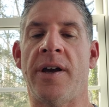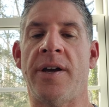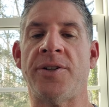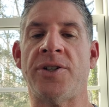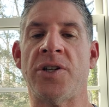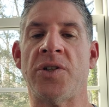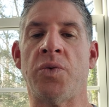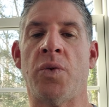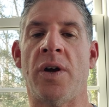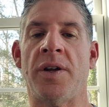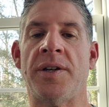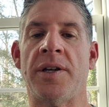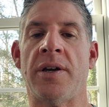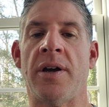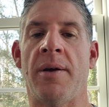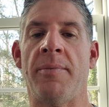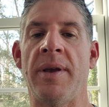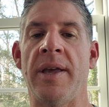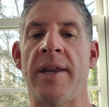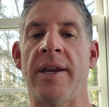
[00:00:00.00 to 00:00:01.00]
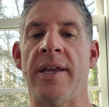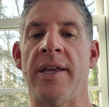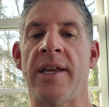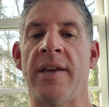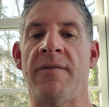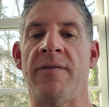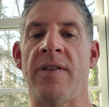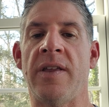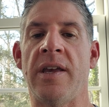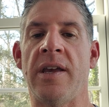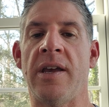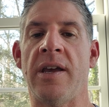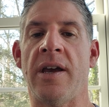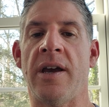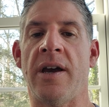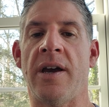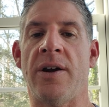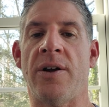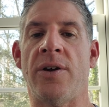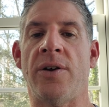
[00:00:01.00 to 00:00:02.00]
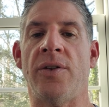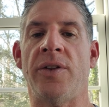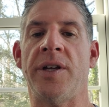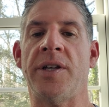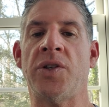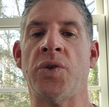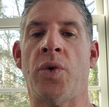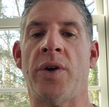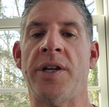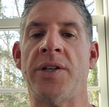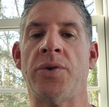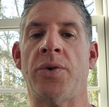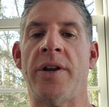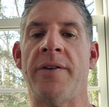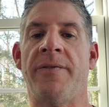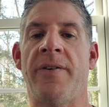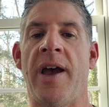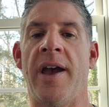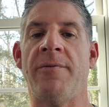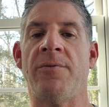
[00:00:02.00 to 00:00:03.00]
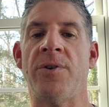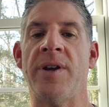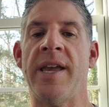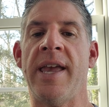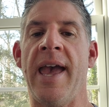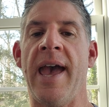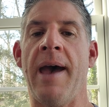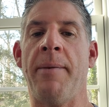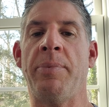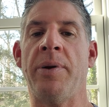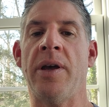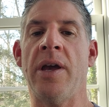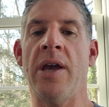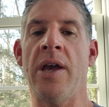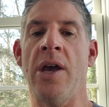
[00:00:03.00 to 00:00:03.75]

Just wanted to come in and give the early 2025 recap